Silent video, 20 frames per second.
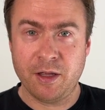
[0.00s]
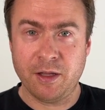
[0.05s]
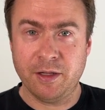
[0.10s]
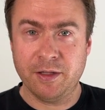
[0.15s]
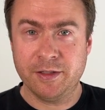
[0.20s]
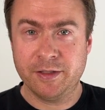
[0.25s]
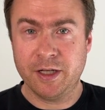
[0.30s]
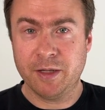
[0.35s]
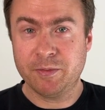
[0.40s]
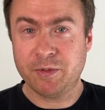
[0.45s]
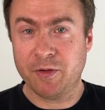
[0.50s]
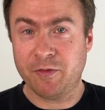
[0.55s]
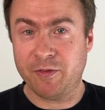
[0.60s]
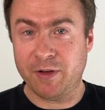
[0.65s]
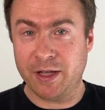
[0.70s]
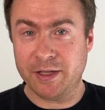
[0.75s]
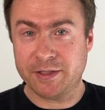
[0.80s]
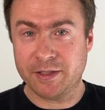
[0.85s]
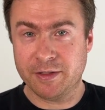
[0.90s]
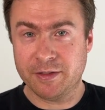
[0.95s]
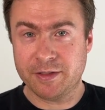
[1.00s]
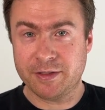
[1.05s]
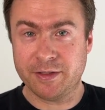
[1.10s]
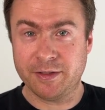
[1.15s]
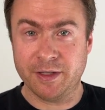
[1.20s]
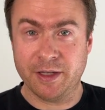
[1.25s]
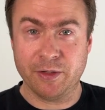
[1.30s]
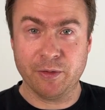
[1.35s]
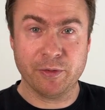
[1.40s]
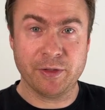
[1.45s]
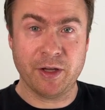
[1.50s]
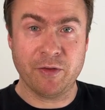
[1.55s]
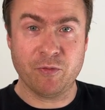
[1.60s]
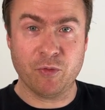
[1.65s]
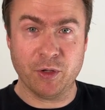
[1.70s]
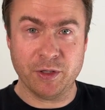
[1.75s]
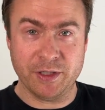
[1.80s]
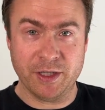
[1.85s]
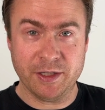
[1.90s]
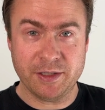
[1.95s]
In terms of license, they don't have
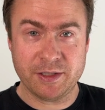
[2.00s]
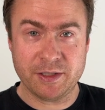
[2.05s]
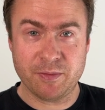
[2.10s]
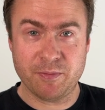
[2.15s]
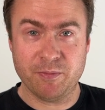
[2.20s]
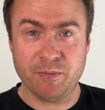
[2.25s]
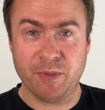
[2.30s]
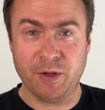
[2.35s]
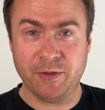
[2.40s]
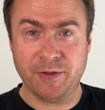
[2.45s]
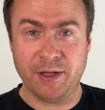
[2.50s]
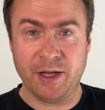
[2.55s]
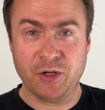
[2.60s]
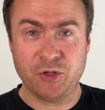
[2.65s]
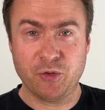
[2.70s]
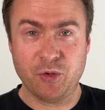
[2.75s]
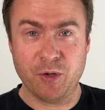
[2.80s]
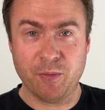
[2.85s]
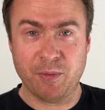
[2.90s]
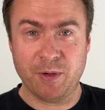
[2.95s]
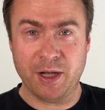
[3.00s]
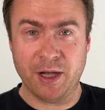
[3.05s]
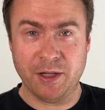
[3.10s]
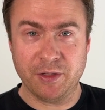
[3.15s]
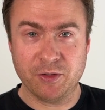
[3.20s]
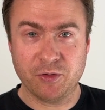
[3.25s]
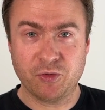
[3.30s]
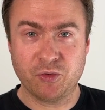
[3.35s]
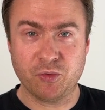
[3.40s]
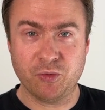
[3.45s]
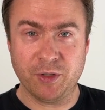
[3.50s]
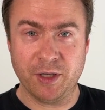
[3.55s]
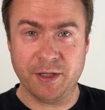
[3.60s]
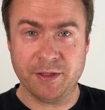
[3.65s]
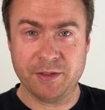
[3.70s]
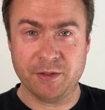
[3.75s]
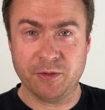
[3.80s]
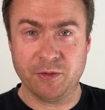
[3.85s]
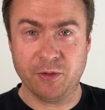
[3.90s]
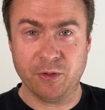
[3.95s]
one yet, but they actually applied to
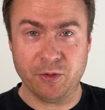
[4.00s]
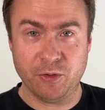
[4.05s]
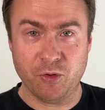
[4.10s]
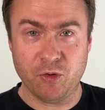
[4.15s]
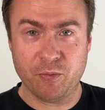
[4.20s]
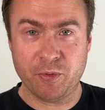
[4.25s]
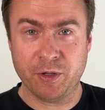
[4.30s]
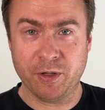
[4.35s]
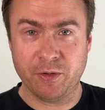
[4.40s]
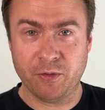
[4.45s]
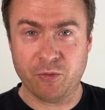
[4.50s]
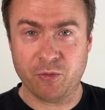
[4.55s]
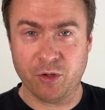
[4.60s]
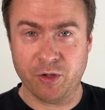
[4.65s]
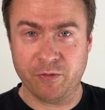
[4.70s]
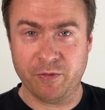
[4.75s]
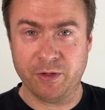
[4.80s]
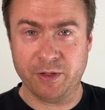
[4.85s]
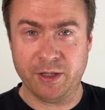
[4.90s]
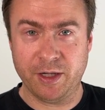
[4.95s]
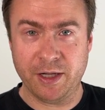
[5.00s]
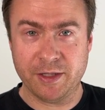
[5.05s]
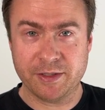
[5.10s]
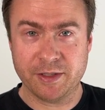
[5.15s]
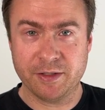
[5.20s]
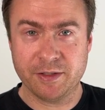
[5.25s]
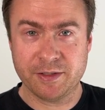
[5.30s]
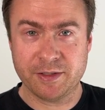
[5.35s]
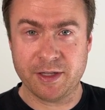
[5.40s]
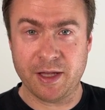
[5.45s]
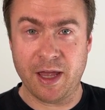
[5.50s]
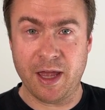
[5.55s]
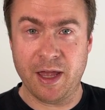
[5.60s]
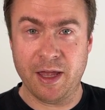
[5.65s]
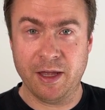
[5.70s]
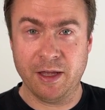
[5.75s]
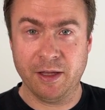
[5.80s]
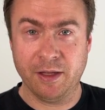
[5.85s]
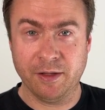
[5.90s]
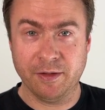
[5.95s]
get the European crowdfunding license,
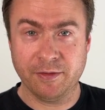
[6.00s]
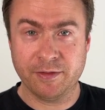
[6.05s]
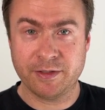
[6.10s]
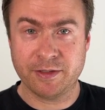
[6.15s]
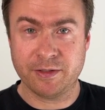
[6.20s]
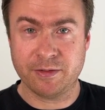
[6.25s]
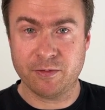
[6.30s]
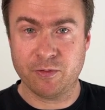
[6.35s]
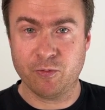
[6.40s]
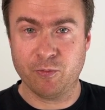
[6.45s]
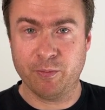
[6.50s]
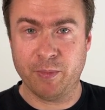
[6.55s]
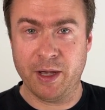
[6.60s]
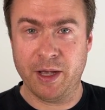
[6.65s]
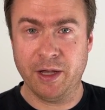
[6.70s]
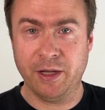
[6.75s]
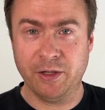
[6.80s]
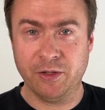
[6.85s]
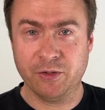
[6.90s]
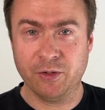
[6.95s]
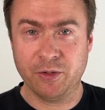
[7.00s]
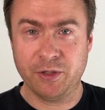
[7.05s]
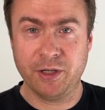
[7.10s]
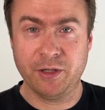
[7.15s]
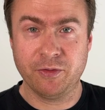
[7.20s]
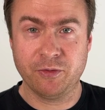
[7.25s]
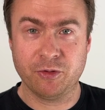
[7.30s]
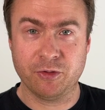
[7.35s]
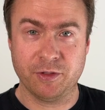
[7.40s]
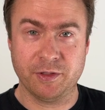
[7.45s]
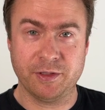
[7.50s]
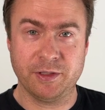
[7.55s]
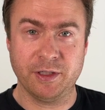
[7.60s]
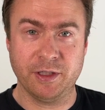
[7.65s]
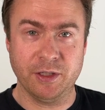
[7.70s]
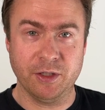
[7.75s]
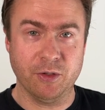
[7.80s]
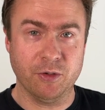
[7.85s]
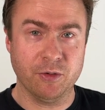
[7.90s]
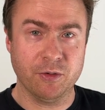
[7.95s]
and by talking to the
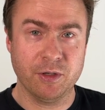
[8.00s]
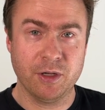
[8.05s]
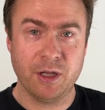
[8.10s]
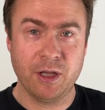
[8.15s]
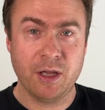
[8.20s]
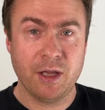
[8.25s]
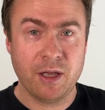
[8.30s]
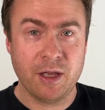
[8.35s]
CEO,